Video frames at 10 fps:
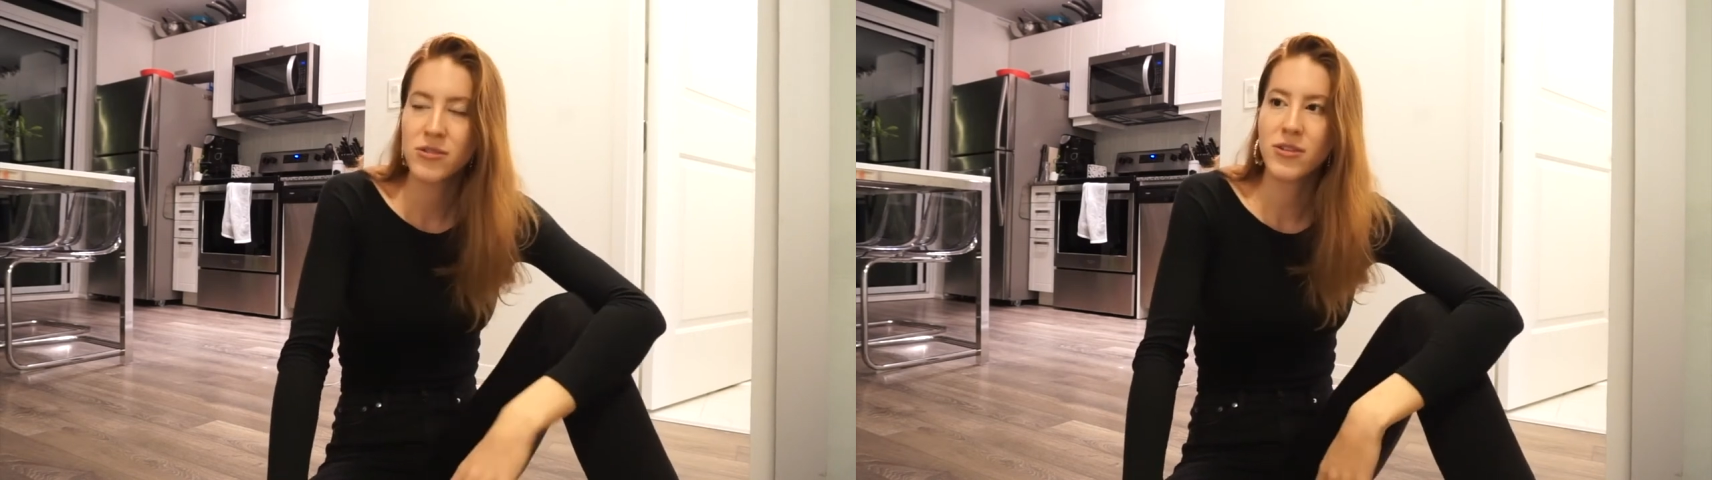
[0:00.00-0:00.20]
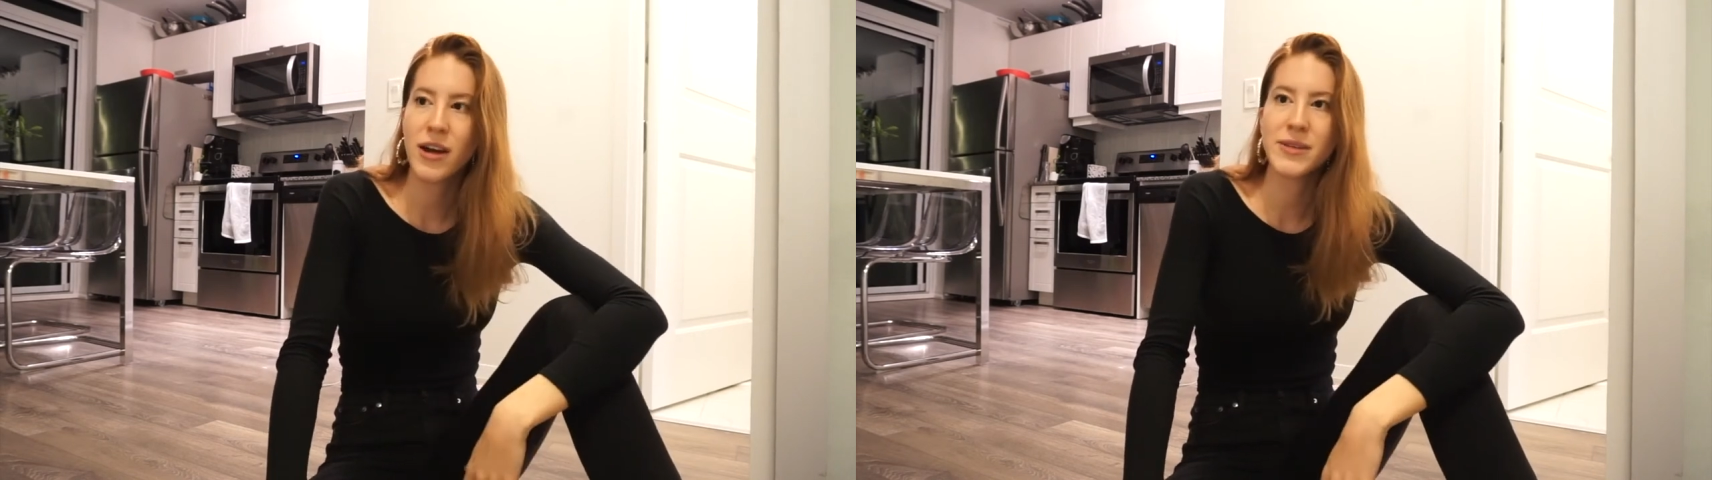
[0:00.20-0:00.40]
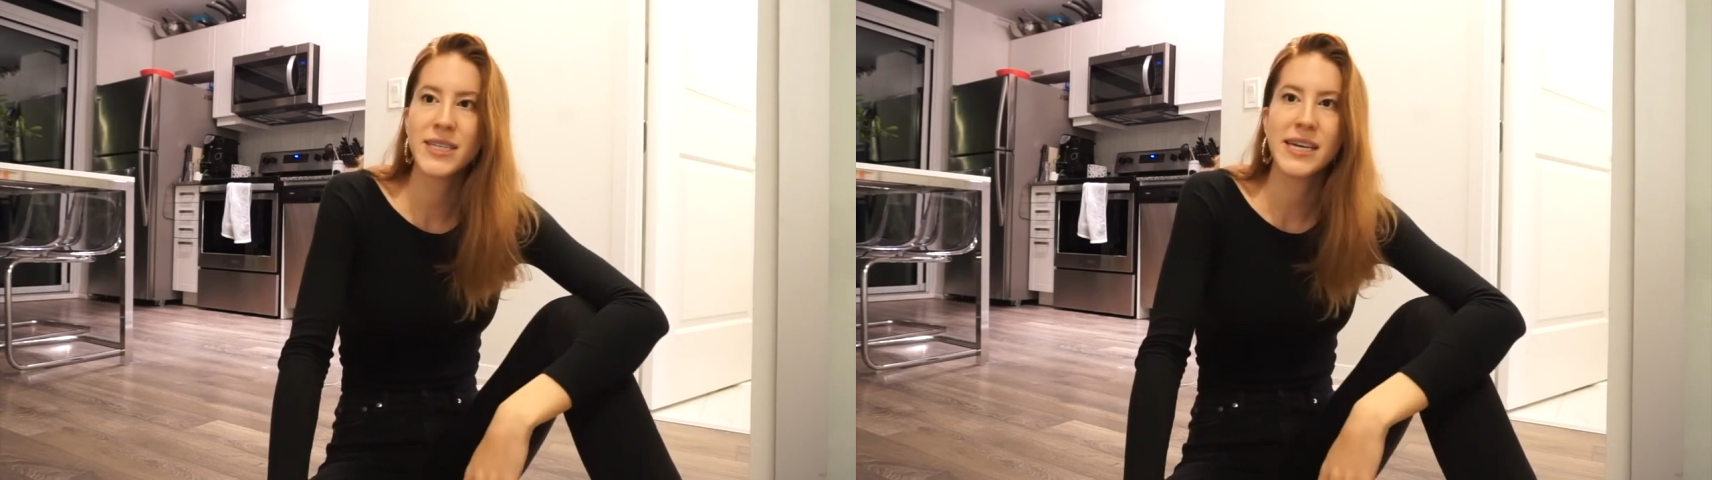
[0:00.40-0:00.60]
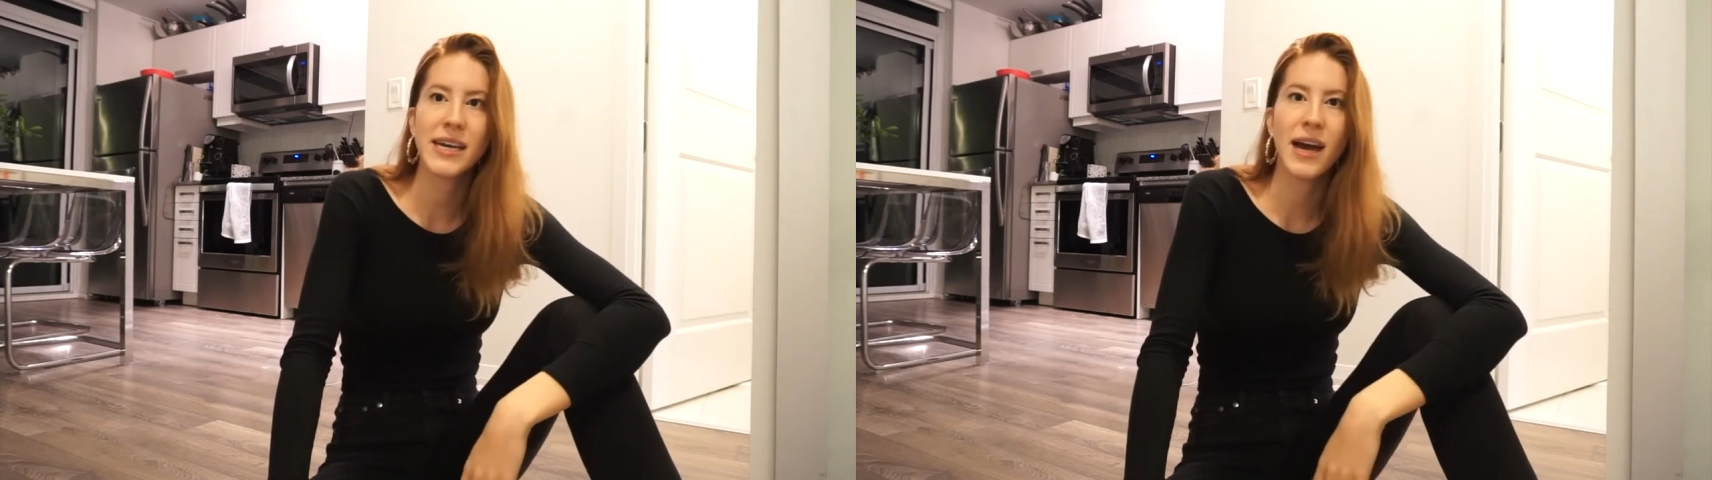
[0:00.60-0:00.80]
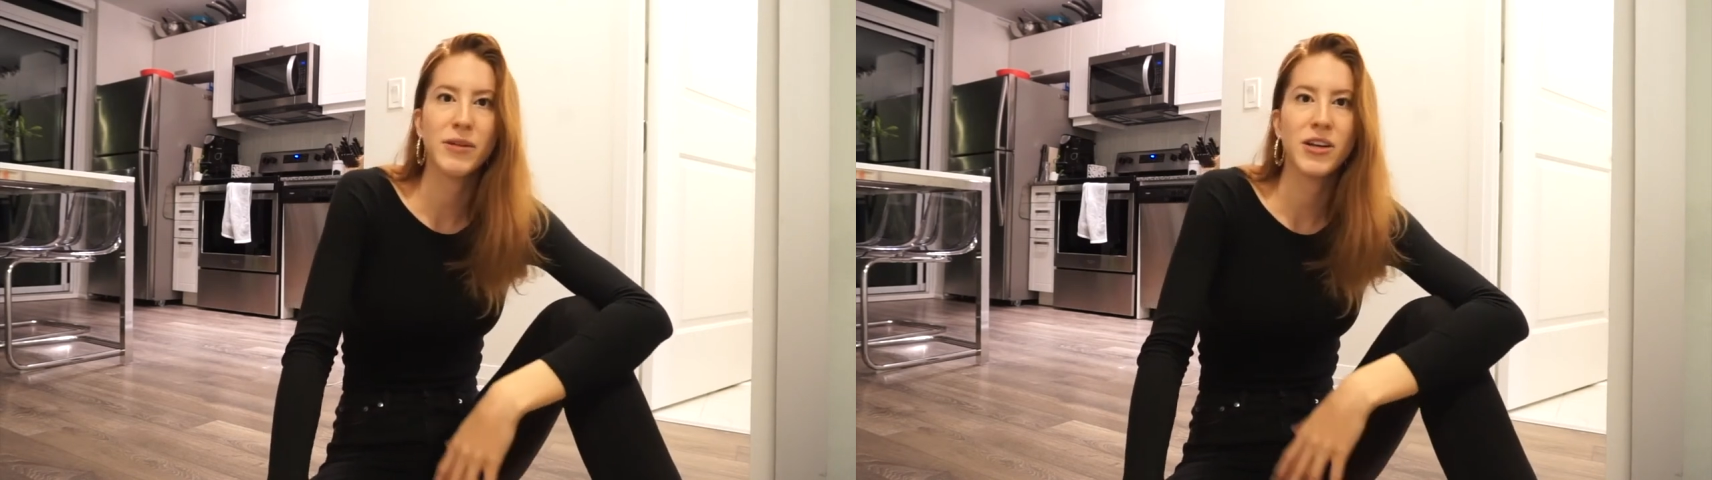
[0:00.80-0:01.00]
So I was like,
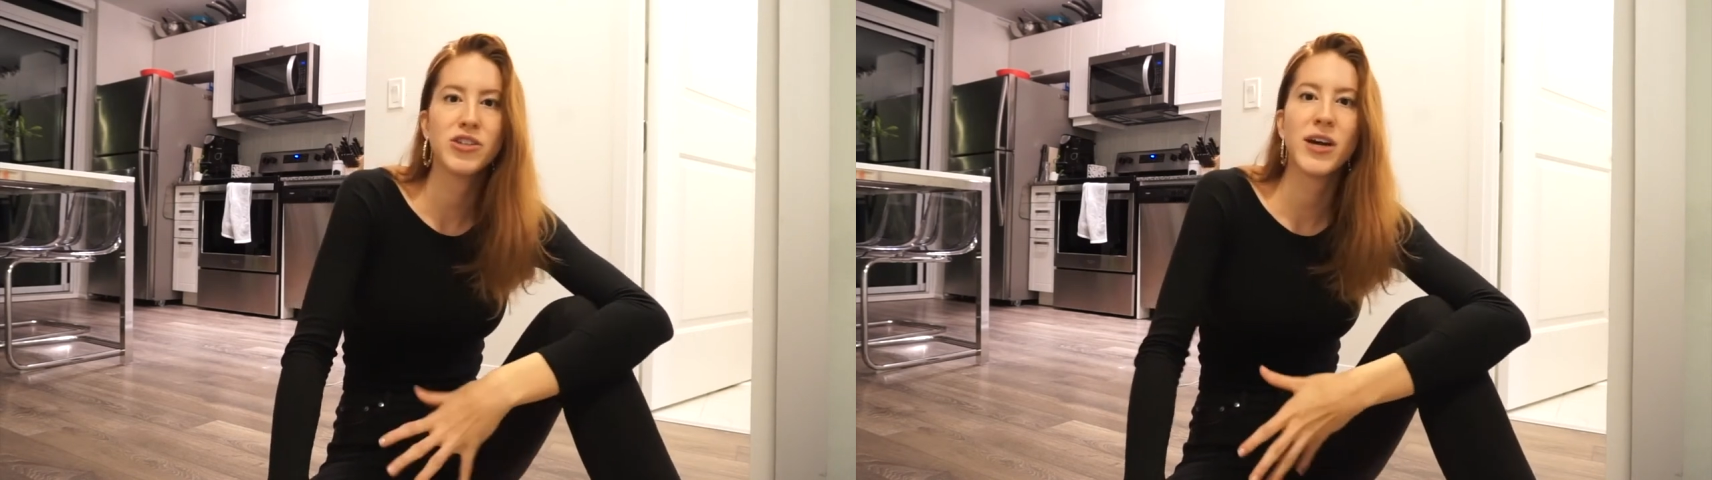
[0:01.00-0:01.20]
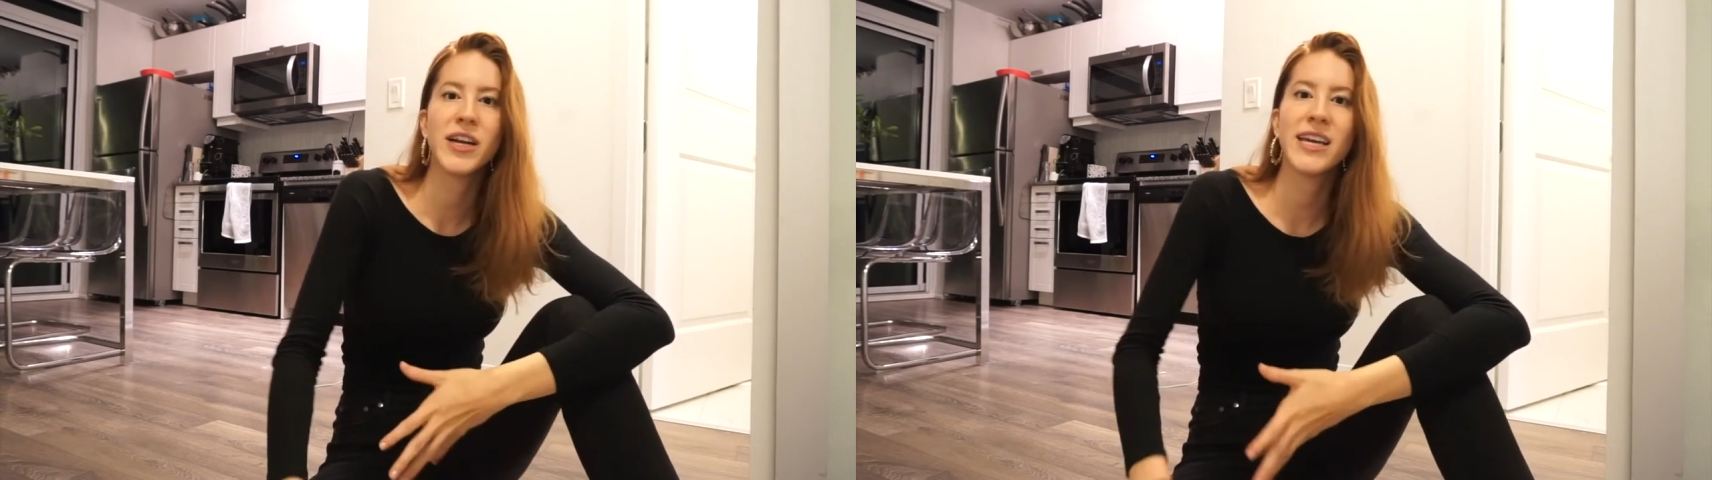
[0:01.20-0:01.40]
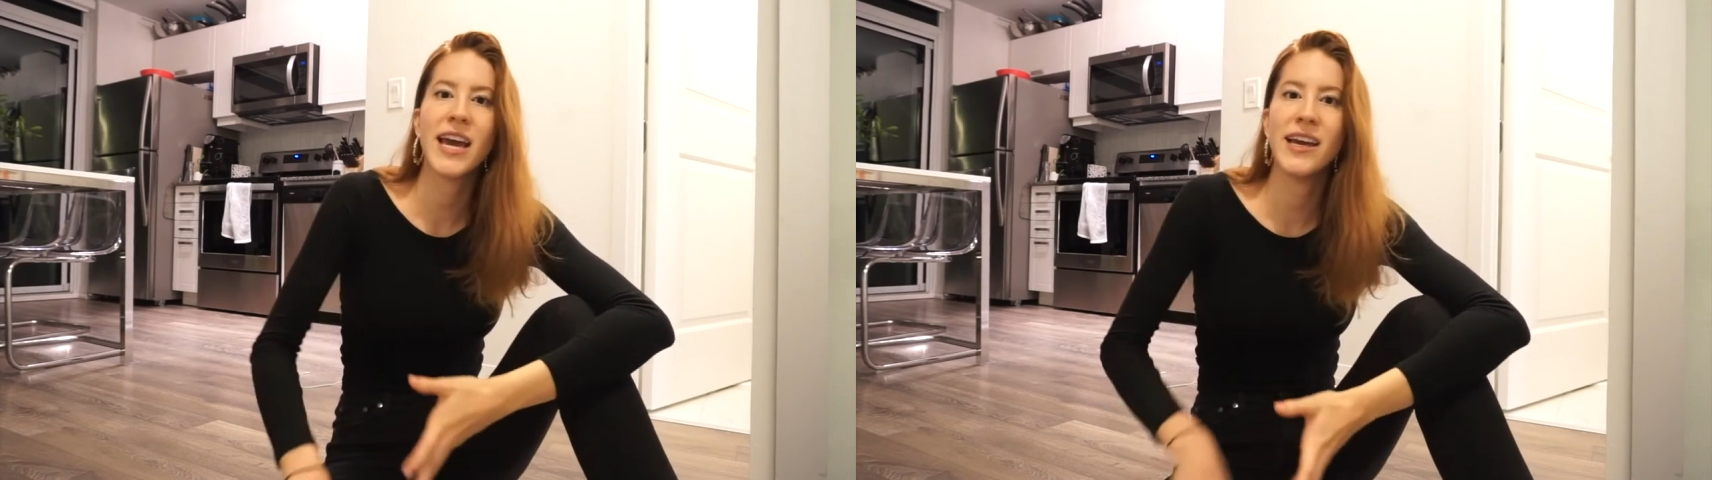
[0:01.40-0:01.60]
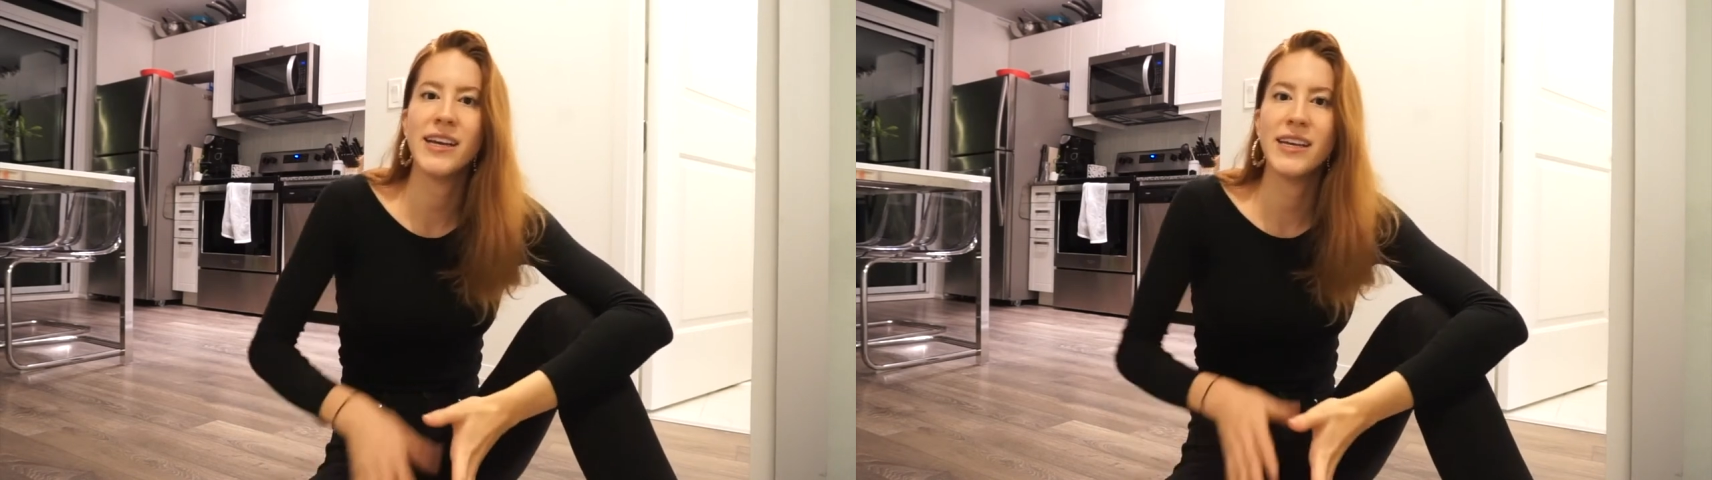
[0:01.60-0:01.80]
I'm gonna try to get